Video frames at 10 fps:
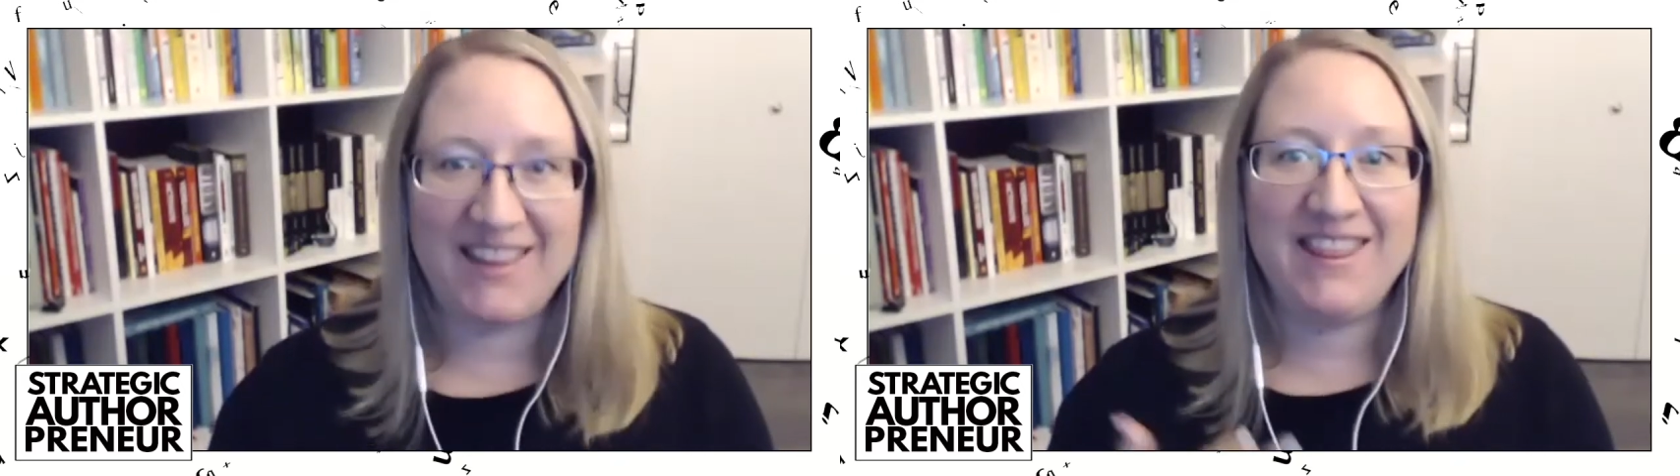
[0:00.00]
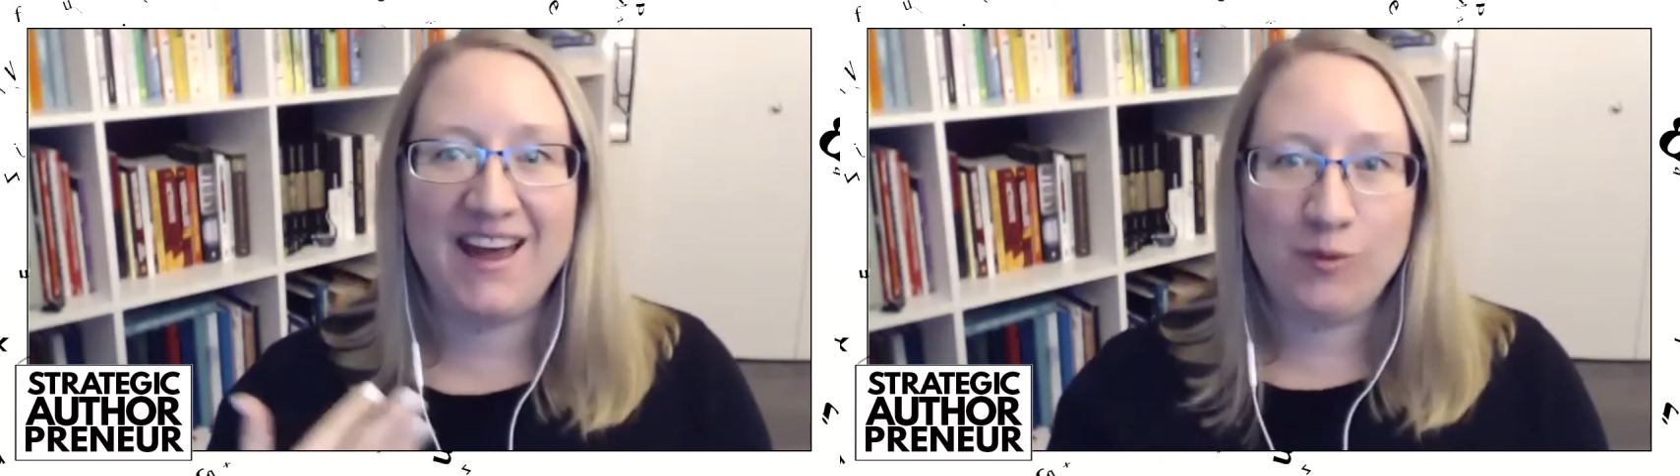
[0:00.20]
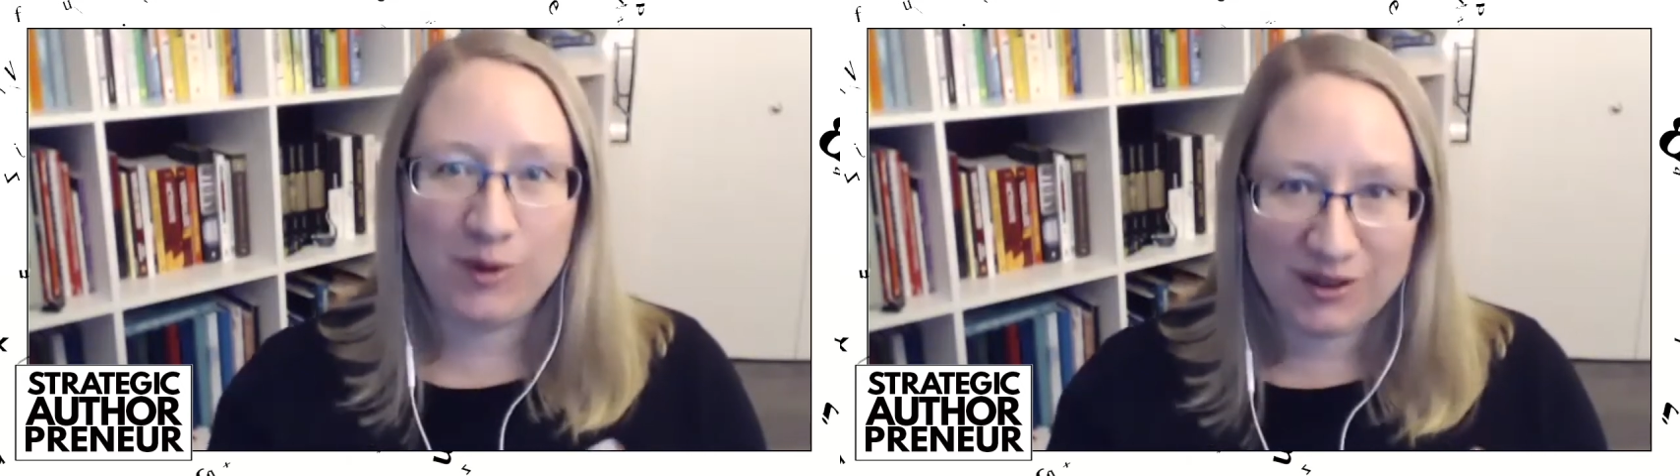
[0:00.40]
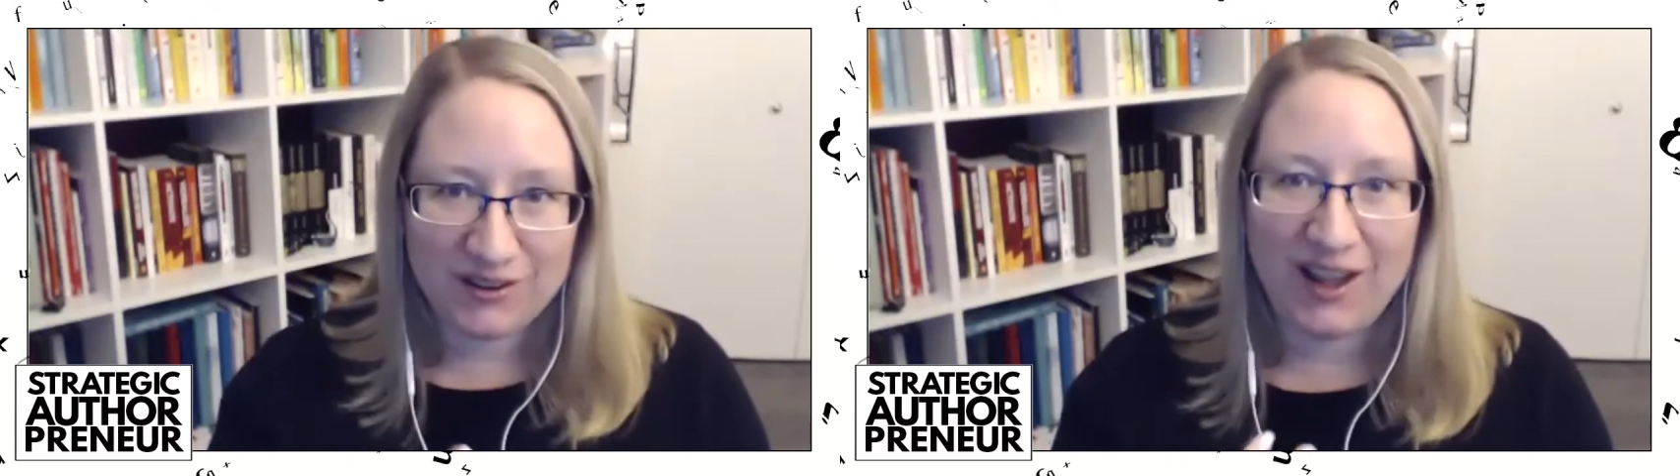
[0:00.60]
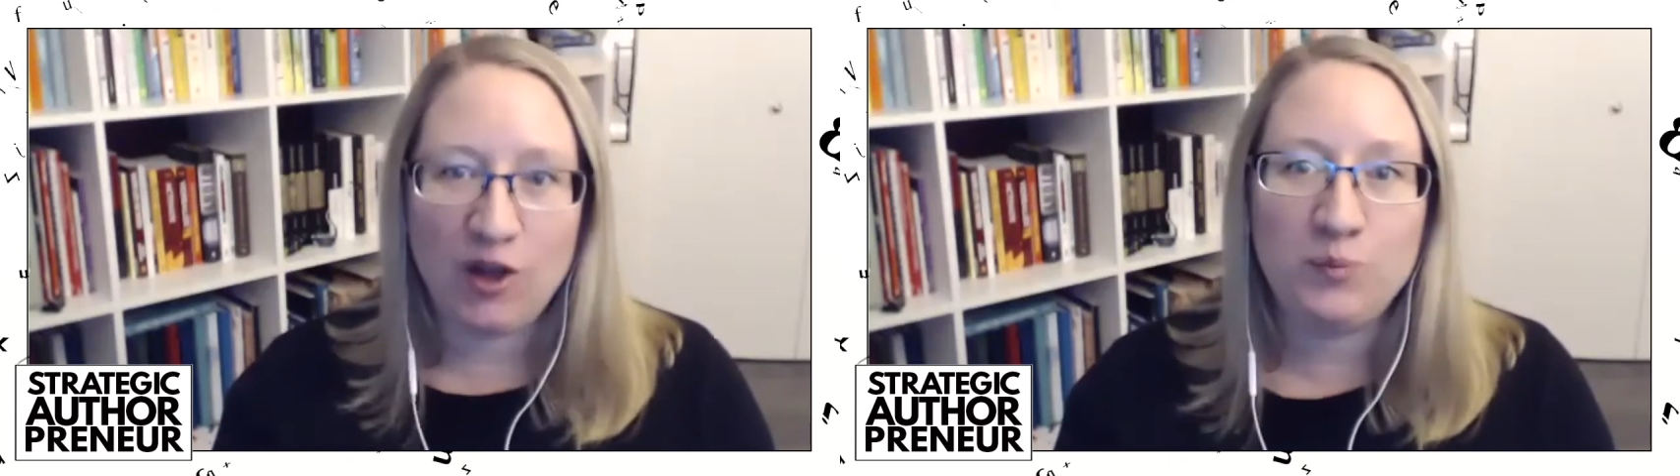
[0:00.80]
and that
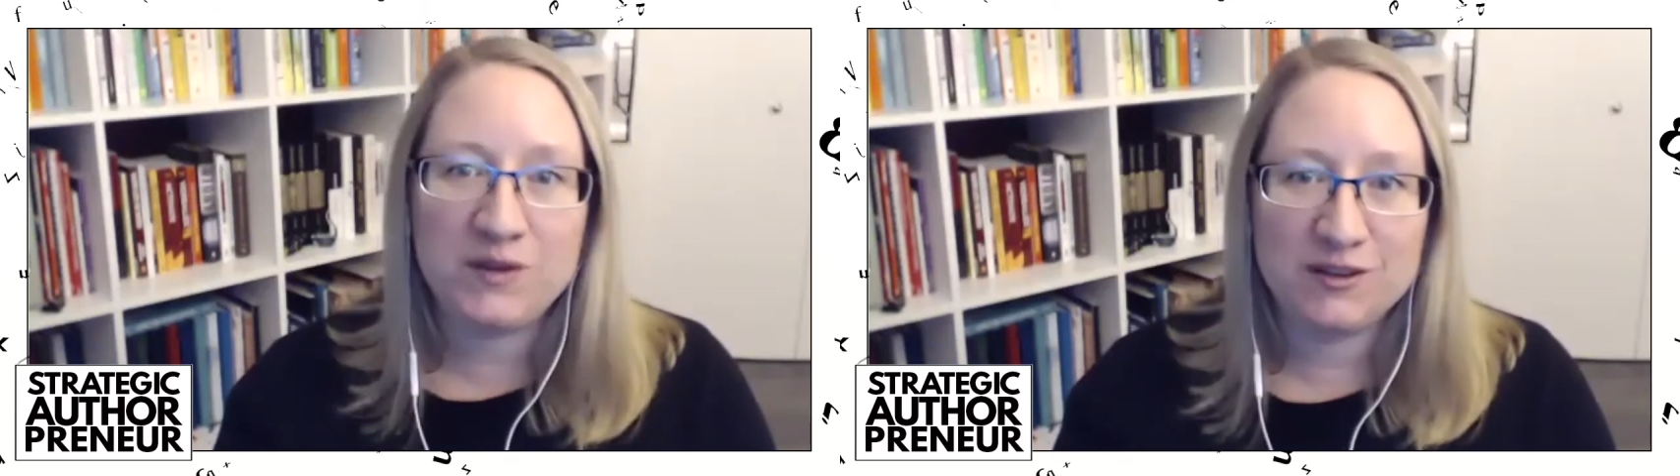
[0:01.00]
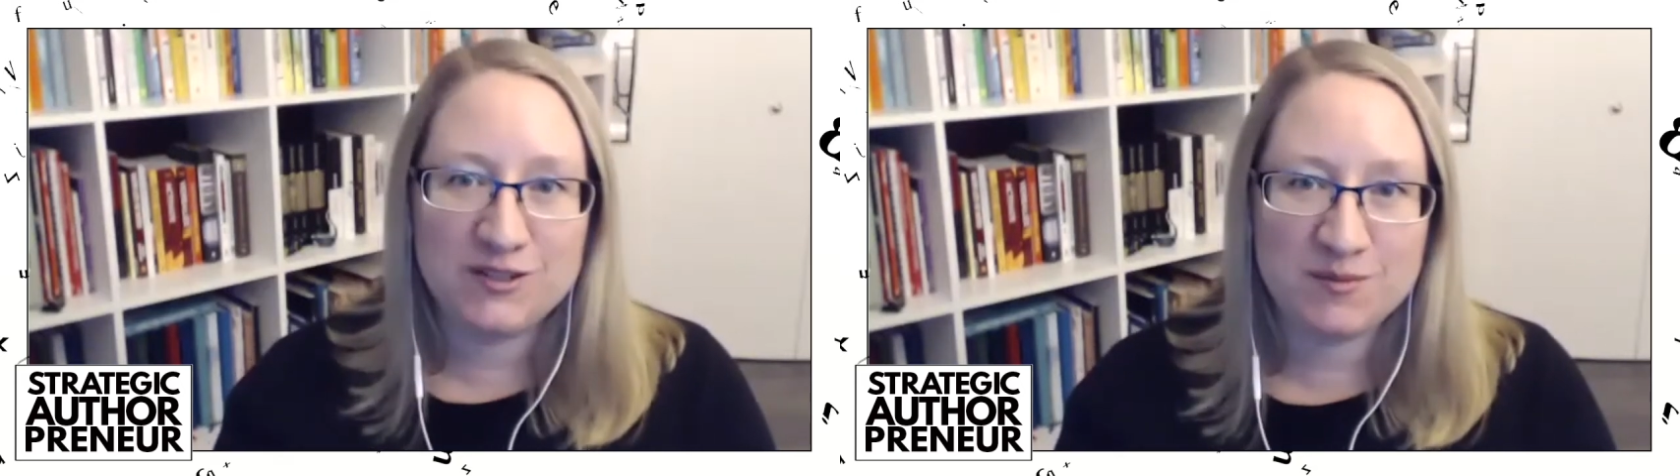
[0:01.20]
will help you